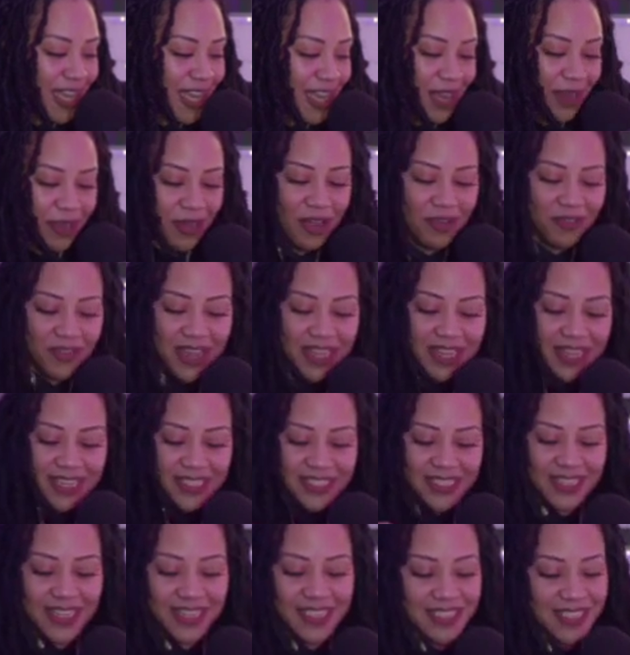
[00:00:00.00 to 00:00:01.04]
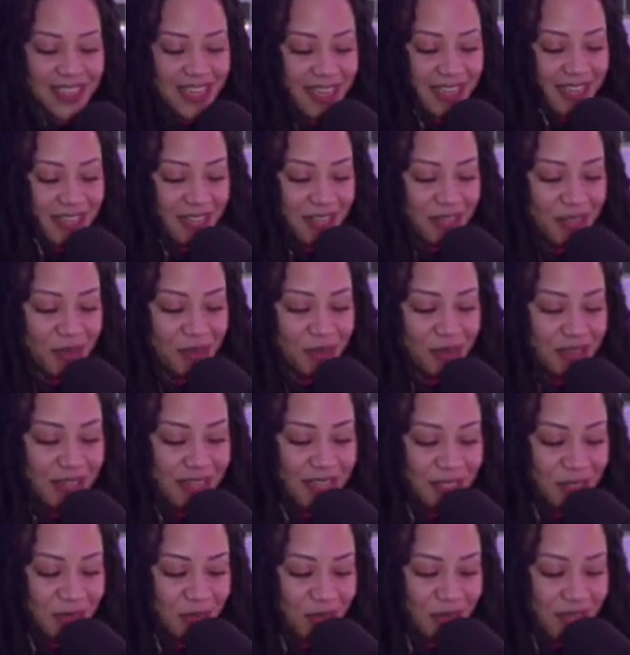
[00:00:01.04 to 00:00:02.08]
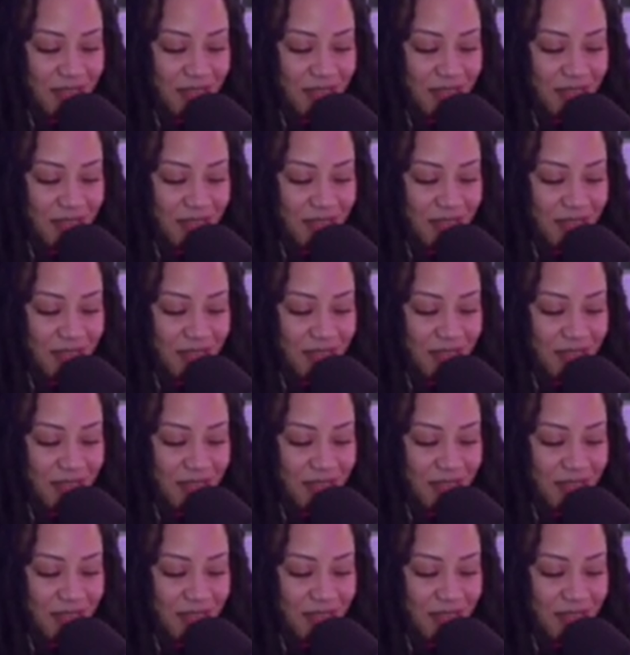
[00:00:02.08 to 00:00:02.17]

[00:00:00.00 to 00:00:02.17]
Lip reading: All right. Let's take another. Let's do another